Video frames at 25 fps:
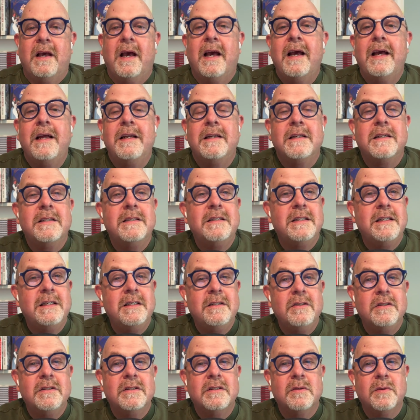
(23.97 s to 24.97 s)
and
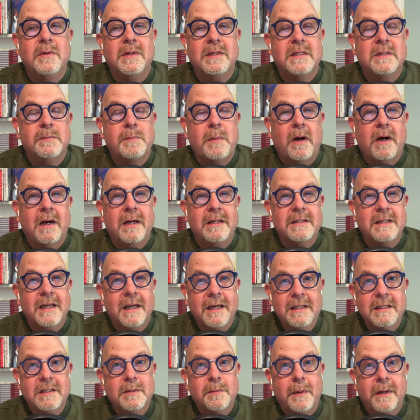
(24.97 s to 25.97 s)
continues to inspire
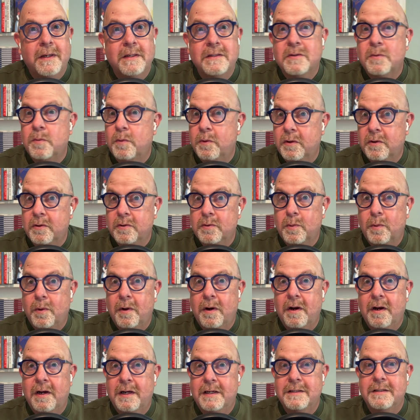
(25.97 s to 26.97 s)
taste buds
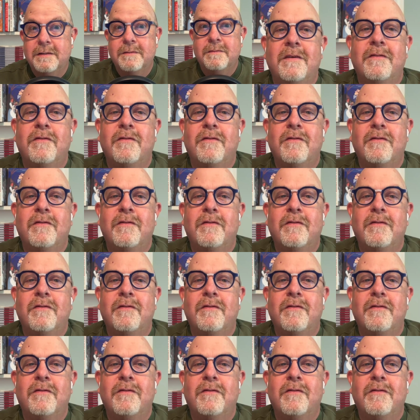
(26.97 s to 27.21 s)
worldwide.